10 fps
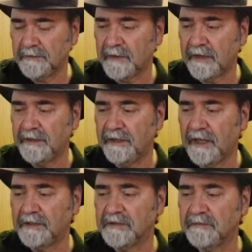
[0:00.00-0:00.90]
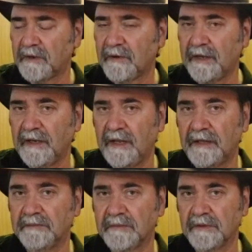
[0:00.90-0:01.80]
the edge of my right
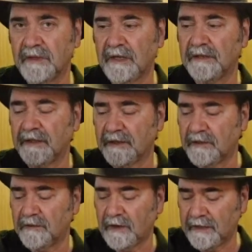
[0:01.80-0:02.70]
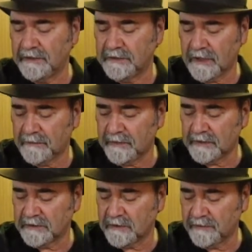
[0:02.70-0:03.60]
hand, kind of like a karate chop,
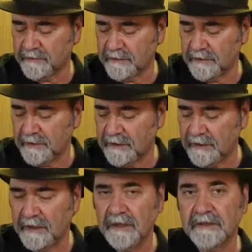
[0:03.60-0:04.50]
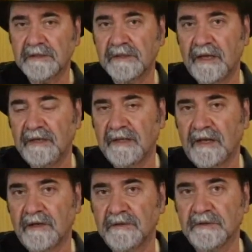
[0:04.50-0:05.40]
but softly, just laid it
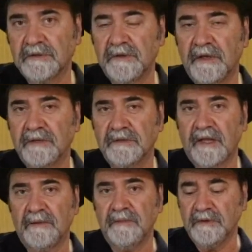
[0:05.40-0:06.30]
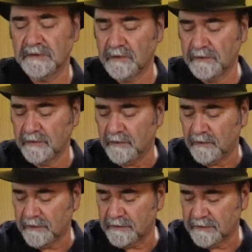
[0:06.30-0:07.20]
down on the strings, and that mutes all the chords,